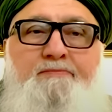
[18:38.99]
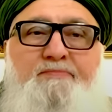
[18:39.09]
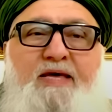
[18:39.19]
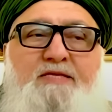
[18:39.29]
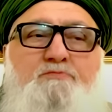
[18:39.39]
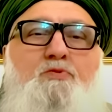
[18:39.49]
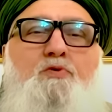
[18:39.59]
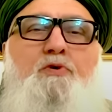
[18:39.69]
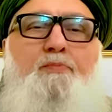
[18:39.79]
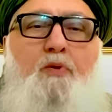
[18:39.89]
That's
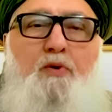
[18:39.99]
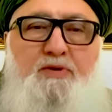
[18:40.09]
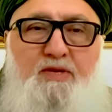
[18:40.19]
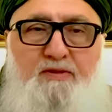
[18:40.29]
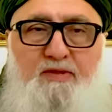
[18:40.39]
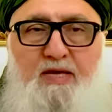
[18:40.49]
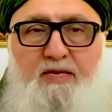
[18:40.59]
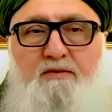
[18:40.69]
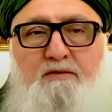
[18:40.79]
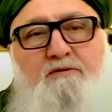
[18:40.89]
more important
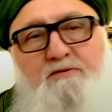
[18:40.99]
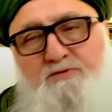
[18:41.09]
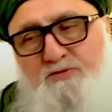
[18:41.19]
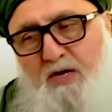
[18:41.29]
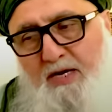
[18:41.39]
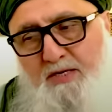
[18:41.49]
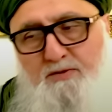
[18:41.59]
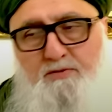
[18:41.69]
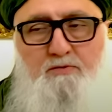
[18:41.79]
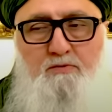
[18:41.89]
than trying
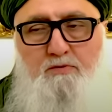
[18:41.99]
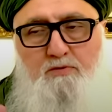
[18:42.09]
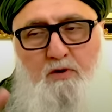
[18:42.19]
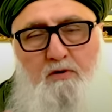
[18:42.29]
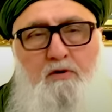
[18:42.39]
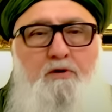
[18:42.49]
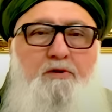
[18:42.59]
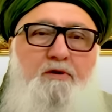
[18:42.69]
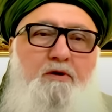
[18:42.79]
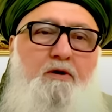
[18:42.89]
to conquer
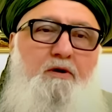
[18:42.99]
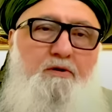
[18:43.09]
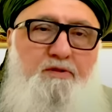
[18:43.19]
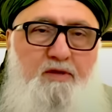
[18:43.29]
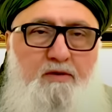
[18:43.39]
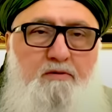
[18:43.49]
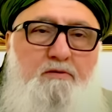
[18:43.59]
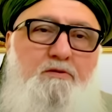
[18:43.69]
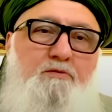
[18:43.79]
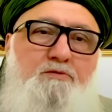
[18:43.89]
the earth and
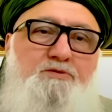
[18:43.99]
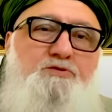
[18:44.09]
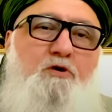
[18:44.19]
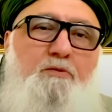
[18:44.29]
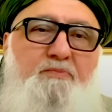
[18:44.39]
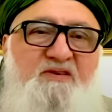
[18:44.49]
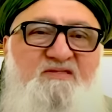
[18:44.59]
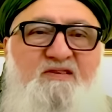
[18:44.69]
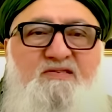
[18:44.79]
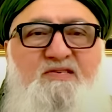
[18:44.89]
to start
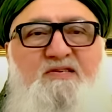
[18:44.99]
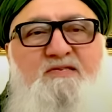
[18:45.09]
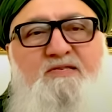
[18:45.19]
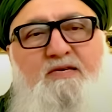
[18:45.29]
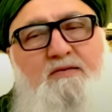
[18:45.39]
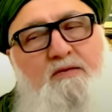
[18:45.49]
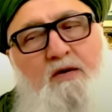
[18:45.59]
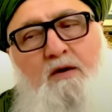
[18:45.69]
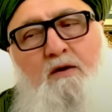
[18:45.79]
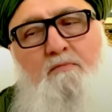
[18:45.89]
businesses and
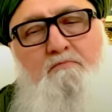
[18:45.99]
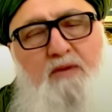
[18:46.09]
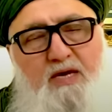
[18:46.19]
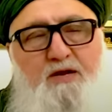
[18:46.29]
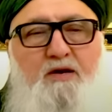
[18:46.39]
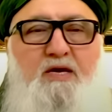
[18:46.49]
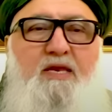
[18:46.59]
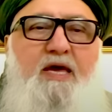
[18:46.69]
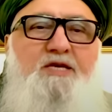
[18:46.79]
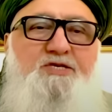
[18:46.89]
make your
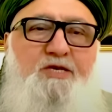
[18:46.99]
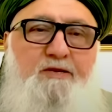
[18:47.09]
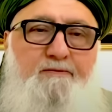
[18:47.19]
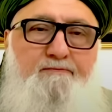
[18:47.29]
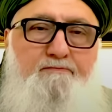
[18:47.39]
connection,